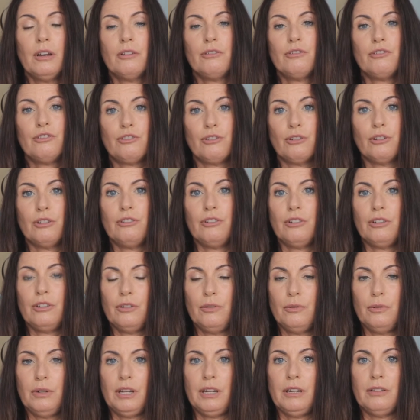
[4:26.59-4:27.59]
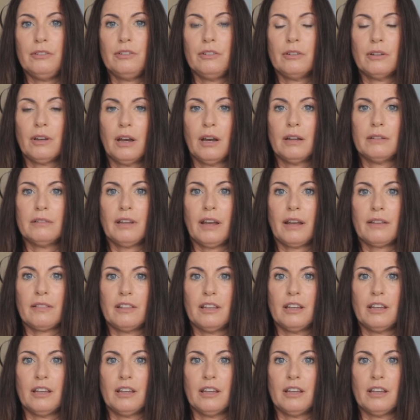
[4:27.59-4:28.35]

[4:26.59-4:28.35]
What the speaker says: should you need to contact